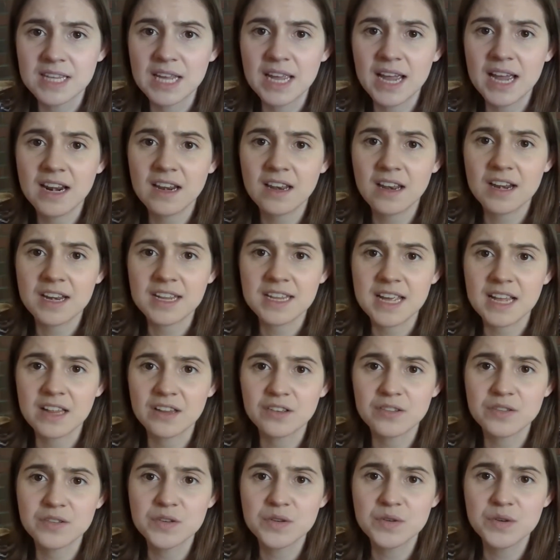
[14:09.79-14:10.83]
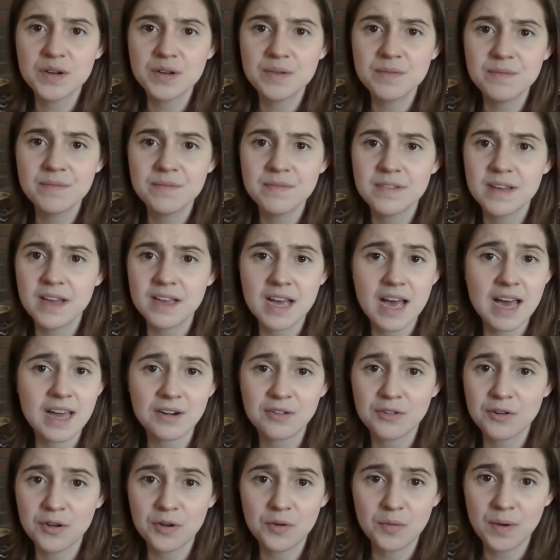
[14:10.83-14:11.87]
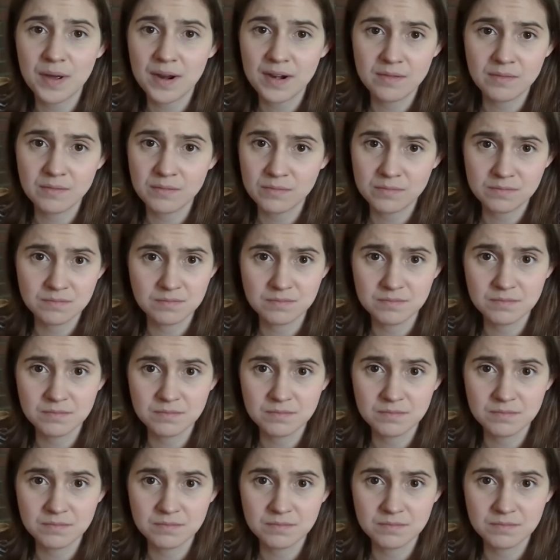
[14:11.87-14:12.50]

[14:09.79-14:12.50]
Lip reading: They had a lot of yellow to them. I don't know what.